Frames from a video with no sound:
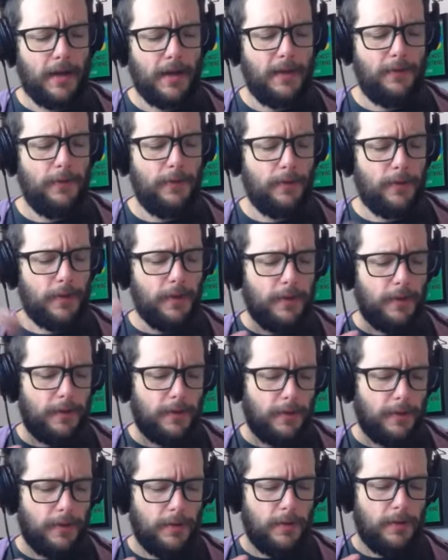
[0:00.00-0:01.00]
give you
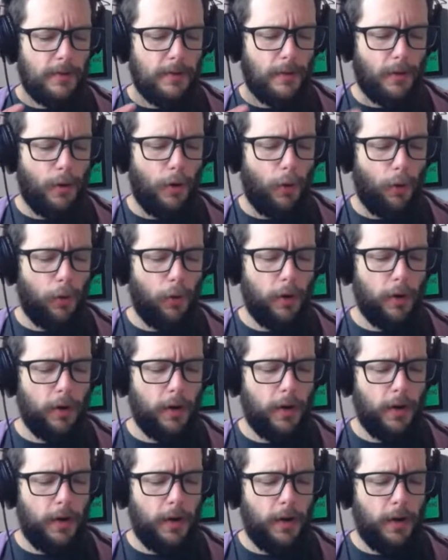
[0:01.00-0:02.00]
the
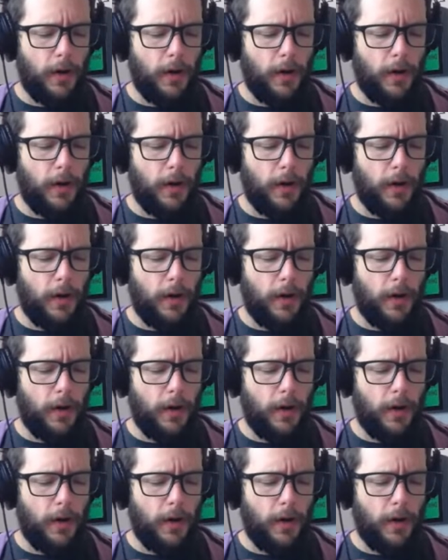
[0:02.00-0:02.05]
core